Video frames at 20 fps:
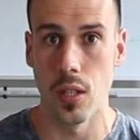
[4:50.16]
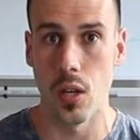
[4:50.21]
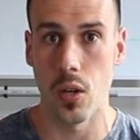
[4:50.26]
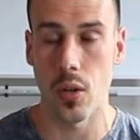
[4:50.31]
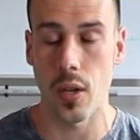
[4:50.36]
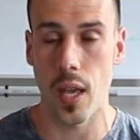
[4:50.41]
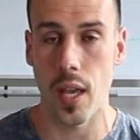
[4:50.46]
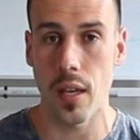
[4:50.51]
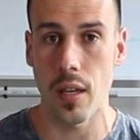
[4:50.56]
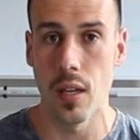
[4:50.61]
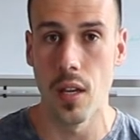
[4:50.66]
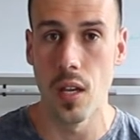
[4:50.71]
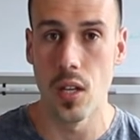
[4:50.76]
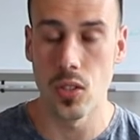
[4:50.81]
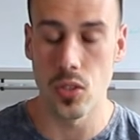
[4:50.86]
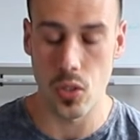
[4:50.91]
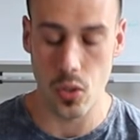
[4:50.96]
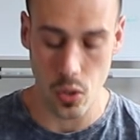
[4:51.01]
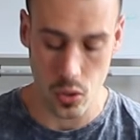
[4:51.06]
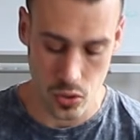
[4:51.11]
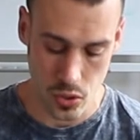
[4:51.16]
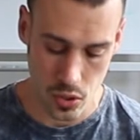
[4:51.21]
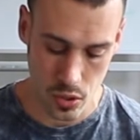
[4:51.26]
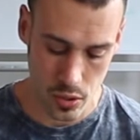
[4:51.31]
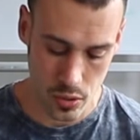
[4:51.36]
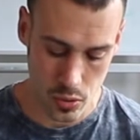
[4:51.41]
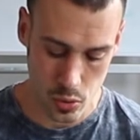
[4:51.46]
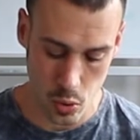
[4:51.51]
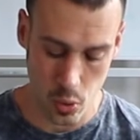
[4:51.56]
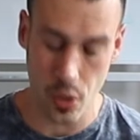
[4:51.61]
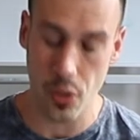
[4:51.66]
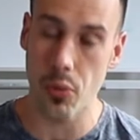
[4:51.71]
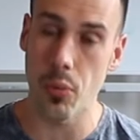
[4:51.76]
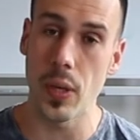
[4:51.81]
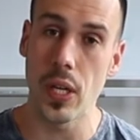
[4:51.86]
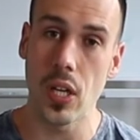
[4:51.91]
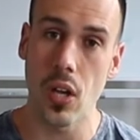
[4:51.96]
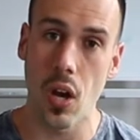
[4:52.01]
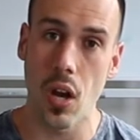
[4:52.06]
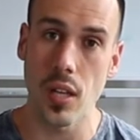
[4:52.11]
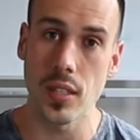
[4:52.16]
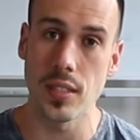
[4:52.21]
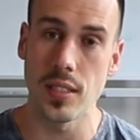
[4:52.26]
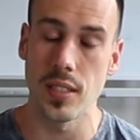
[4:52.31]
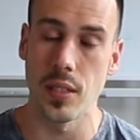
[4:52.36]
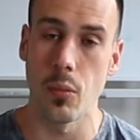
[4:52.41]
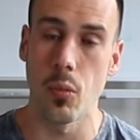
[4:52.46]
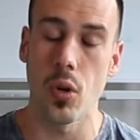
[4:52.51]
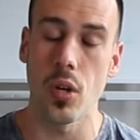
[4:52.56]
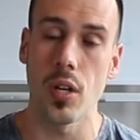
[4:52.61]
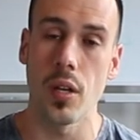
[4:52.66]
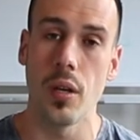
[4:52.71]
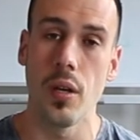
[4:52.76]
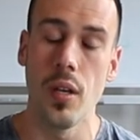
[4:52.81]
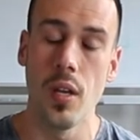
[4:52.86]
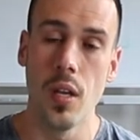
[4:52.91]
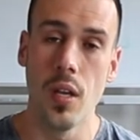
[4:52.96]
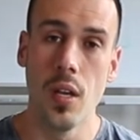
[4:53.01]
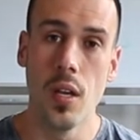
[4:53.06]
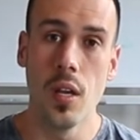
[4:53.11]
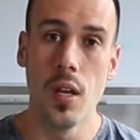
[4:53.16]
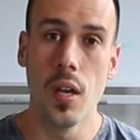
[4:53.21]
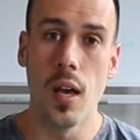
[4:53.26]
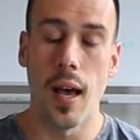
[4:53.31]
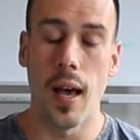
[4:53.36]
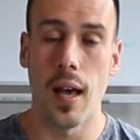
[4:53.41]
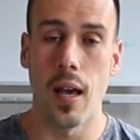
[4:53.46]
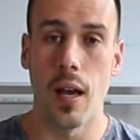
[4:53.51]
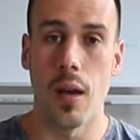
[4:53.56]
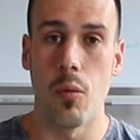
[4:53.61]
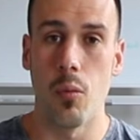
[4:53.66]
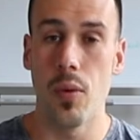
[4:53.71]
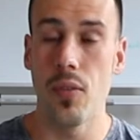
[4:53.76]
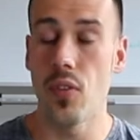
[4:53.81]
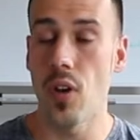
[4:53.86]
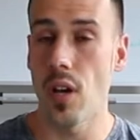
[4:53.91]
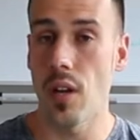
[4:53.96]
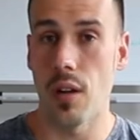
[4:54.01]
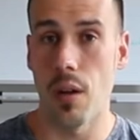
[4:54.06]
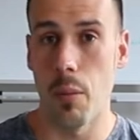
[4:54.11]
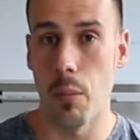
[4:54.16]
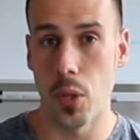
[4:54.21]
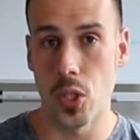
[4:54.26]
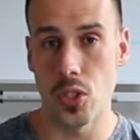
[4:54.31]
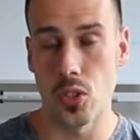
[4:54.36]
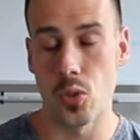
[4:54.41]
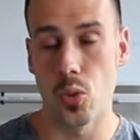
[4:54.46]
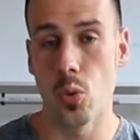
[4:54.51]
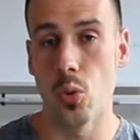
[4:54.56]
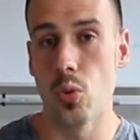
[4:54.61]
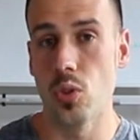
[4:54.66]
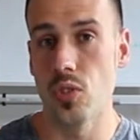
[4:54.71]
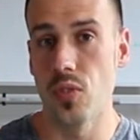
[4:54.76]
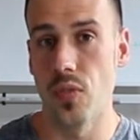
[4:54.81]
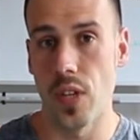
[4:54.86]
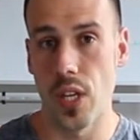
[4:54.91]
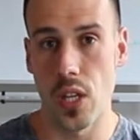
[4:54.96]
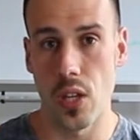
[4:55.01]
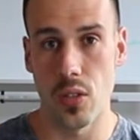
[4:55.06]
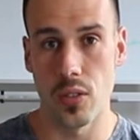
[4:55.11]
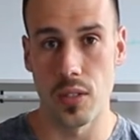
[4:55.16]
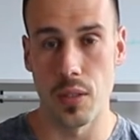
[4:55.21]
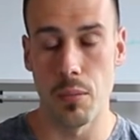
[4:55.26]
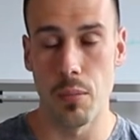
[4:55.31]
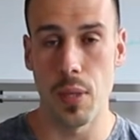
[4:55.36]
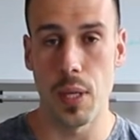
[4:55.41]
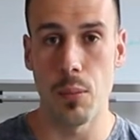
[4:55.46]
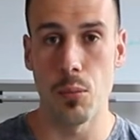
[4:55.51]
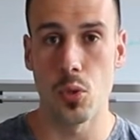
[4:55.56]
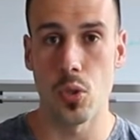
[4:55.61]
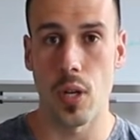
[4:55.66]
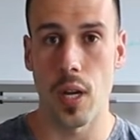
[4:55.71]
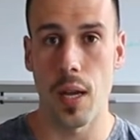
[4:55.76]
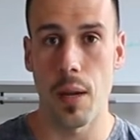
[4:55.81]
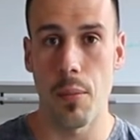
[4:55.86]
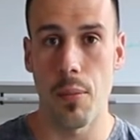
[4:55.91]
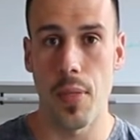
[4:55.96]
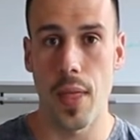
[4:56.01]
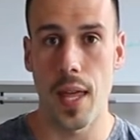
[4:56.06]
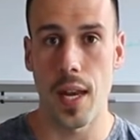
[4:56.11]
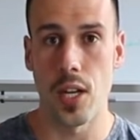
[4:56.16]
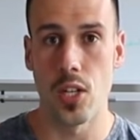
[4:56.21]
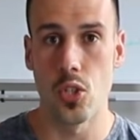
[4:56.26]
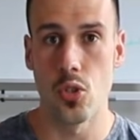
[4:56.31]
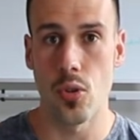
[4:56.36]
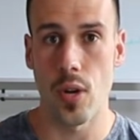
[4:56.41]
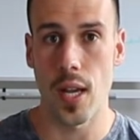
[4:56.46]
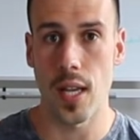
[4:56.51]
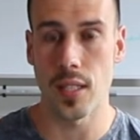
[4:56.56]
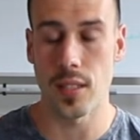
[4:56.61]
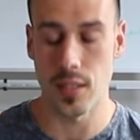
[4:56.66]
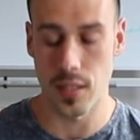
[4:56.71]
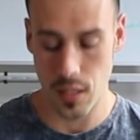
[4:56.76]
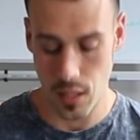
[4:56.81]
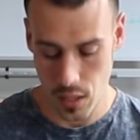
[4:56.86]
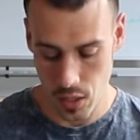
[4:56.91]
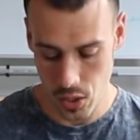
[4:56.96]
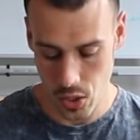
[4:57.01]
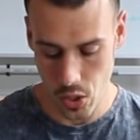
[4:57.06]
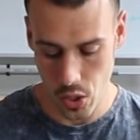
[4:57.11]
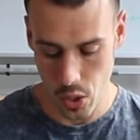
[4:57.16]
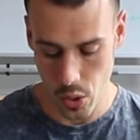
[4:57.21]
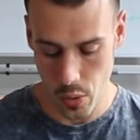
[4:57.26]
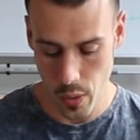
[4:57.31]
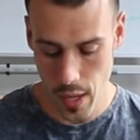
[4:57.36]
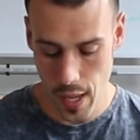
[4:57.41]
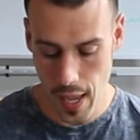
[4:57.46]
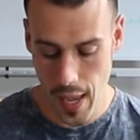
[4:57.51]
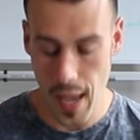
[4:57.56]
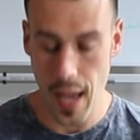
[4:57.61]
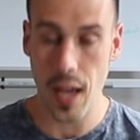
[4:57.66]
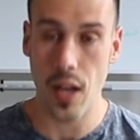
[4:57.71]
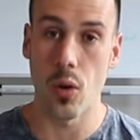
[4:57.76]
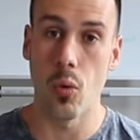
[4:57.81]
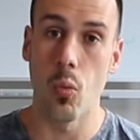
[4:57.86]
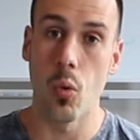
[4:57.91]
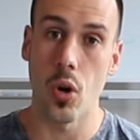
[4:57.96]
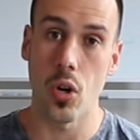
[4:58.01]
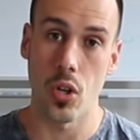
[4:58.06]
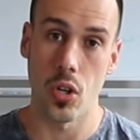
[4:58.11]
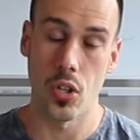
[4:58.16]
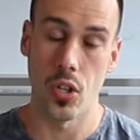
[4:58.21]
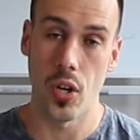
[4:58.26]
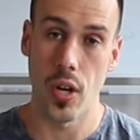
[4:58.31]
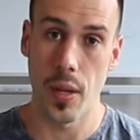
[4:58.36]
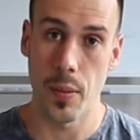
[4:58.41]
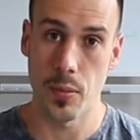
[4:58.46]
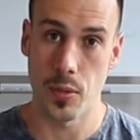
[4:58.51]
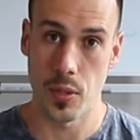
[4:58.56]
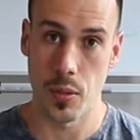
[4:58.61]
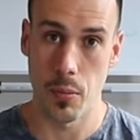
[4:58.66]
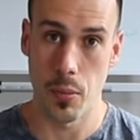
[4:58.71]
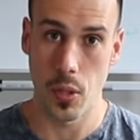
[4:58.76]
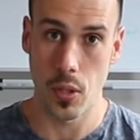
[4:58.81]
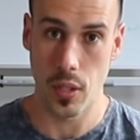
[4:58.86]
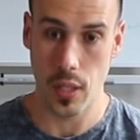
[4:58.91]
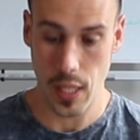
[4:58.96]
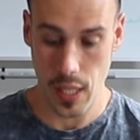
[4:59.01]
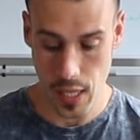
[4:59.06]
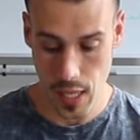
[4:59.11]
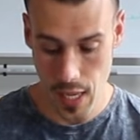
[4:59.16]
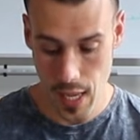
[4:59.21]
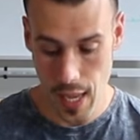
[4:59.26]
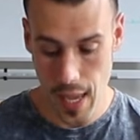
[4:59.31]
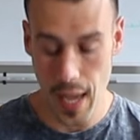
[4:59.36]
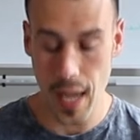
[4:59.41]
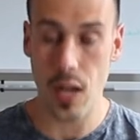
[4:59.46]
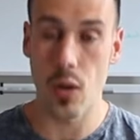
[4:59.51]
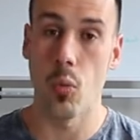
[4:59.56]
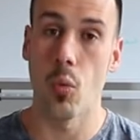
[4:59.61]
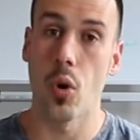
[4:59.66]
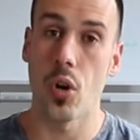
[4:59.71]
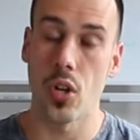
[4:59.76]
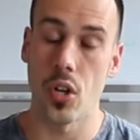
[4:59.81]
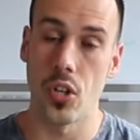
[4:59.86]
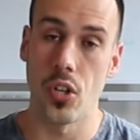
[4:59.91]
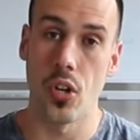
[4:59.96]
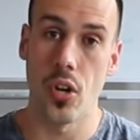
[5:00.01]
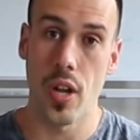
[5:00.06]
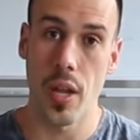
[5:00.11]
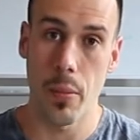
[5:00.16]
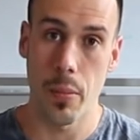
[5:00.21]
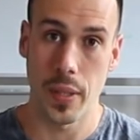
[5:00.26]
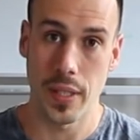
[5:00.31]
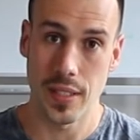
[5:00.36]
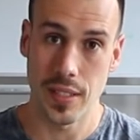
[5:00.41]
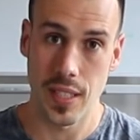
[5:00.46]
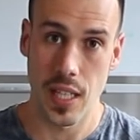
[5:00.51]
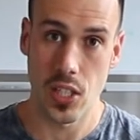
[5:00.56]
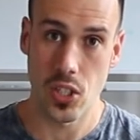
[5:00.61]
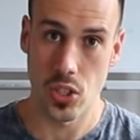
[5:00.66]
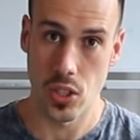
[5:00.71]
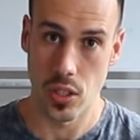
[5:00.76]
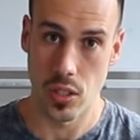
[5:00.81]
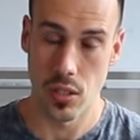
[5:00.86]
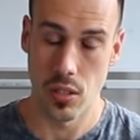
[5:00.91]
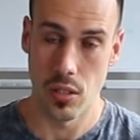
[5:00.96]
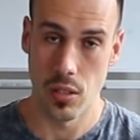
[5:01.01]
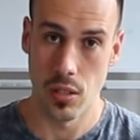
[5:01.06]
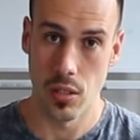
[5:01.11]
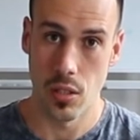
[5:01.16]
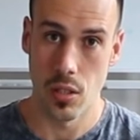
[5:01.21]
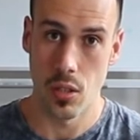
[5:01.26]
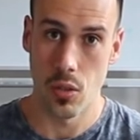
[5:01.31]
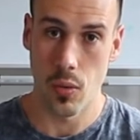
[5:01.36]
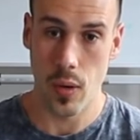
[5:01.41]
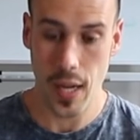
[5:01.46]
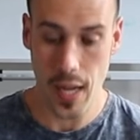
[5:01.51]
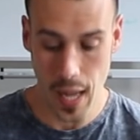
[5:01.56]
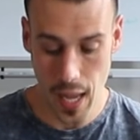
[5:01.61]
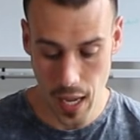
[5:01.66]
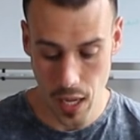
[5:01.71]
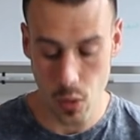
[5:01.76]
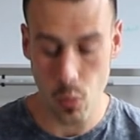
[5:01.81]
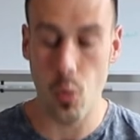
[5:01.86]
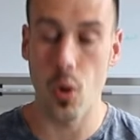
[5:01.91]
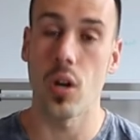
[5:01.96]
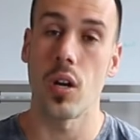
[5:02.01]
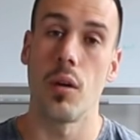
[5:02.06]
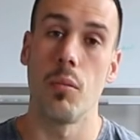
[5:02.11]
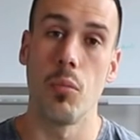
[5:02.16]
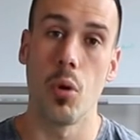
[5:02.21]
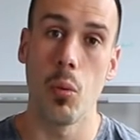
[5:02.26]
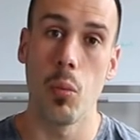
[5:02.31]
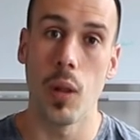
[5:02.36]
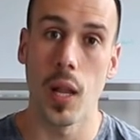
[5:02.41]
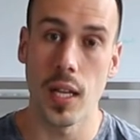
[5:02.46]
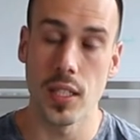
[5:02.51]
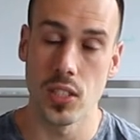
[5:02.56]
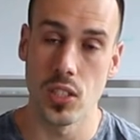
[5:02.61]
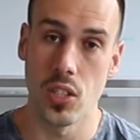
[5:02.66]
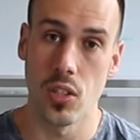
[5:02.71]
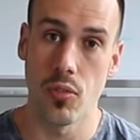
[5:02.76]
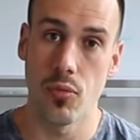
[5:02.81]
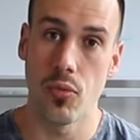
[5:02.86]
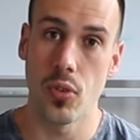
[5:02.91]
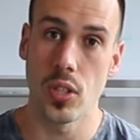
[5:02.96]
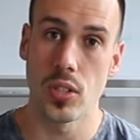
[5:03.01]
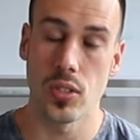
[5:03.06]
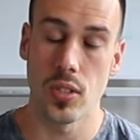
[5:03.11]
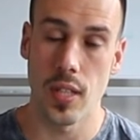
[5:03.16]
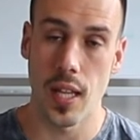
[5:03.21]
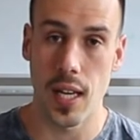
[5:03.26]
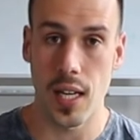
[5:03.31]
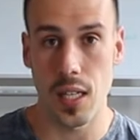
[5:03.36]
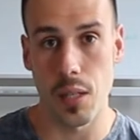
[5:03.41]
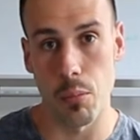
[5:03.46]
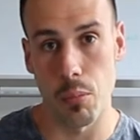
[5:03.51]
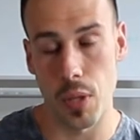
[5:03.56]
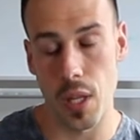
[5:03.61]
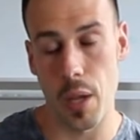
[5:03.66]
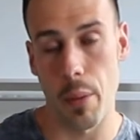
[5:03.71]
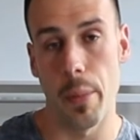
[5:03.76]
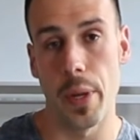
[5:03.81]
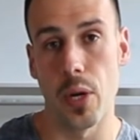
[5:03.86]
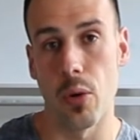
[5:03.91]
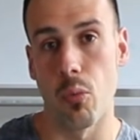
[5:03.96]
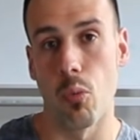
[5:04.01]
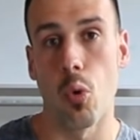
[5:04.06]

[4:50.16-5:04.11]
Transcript: Okay, so those are sort of three causes, and we're gonna We've got a bunch of tools videos in Beam Tribe that address, how to work on your hip stability, how to work on your hip extension, right? How to work on mobilizing your foot so that it can play a bigger